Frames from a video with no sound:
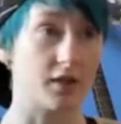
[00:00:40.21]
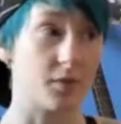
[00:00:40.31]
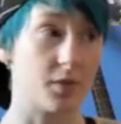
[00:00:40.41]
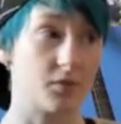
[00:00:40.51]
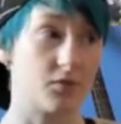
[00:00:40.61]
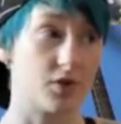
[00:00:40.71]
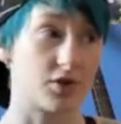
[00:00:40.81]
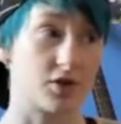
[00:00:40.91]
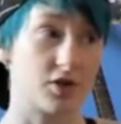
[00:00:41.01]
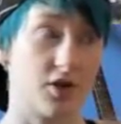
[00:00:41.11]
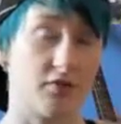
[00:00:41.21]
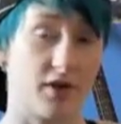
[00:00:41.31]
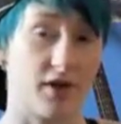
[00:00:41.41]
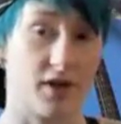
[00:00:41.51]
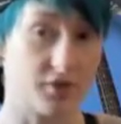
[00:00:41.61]
then there are people who are just not
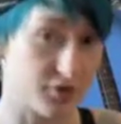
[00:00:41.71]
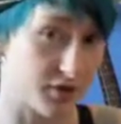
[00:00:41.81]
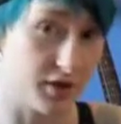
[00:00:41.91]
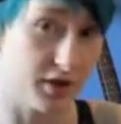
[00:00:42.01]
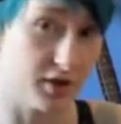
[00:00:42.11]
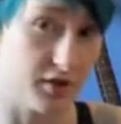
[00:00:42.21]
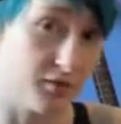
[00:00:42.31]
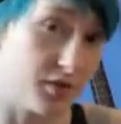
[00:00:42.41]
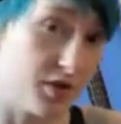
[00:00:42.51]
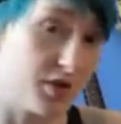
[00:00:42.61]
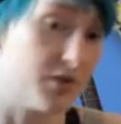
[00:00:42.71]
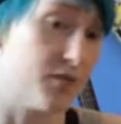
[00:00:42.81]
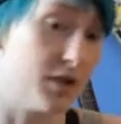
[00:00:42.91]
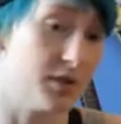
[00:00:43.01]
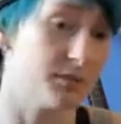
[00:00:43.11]
very interested in it, which is
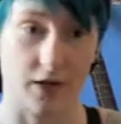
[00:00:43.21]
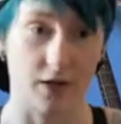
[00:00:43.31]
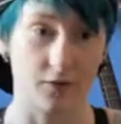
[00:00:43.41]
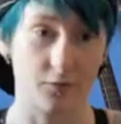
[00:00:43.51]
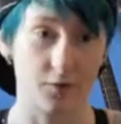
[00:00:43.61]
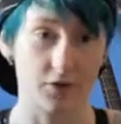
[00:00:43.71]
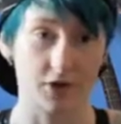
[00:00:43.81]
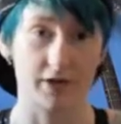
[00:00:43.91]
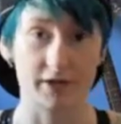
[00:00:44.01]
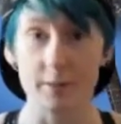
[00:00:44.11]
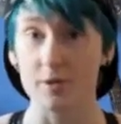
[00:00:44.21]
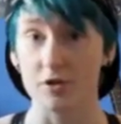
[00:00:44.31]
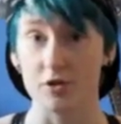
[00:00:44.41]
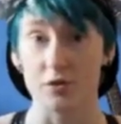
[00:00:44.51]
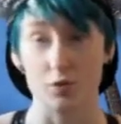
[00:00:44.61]
me. Kind of puts a
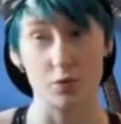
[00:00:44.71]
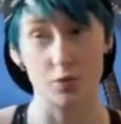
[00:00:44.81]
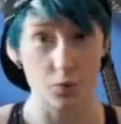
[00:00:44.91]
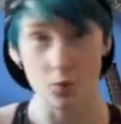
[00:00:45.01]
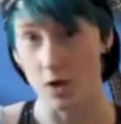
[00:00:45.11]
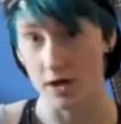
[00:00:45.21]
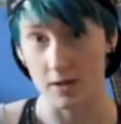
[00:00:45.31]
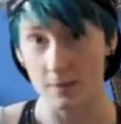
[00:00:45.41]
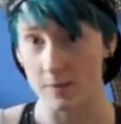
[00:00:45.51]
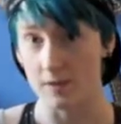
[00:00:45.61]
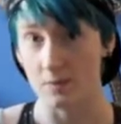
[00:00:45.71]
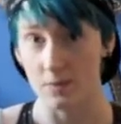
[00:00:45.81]
limit to who I can be